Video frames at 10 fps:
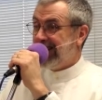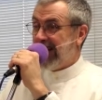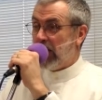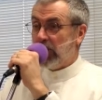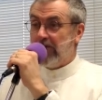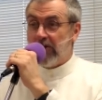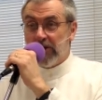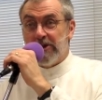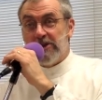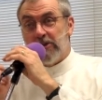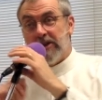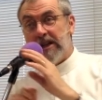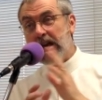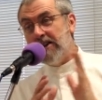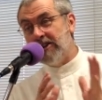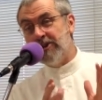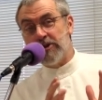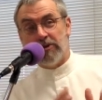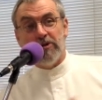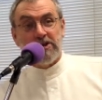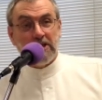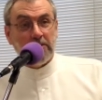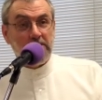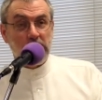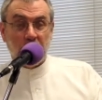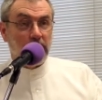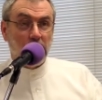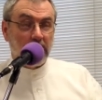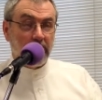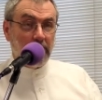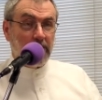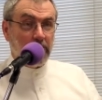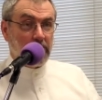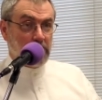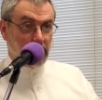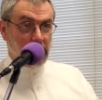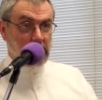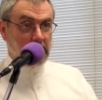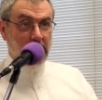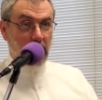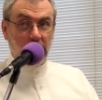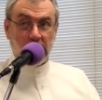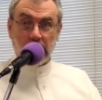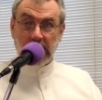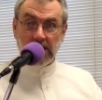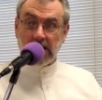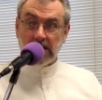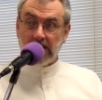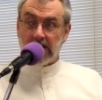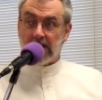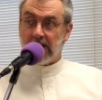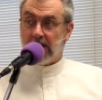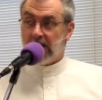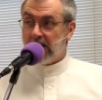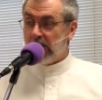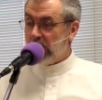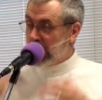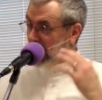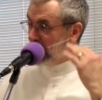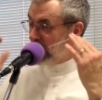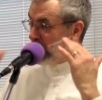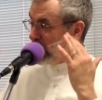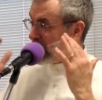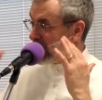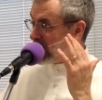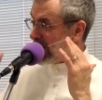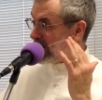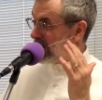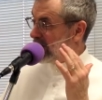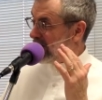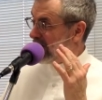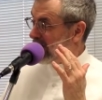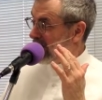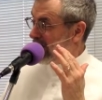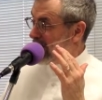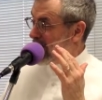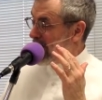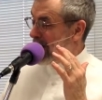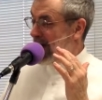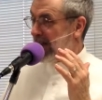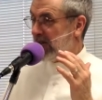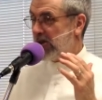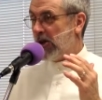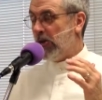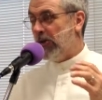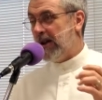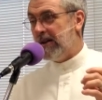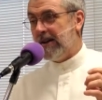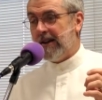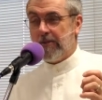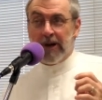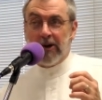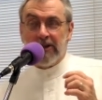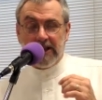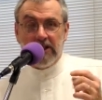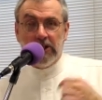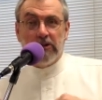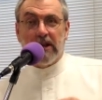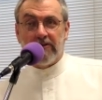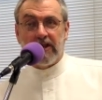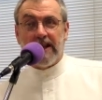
that refers to a gate in Jerusalem. And so if you weren't familiar with Jerusalem, that wouldn't mean anything. You'd kind of lose the sense of it. And so it apparently Luke left it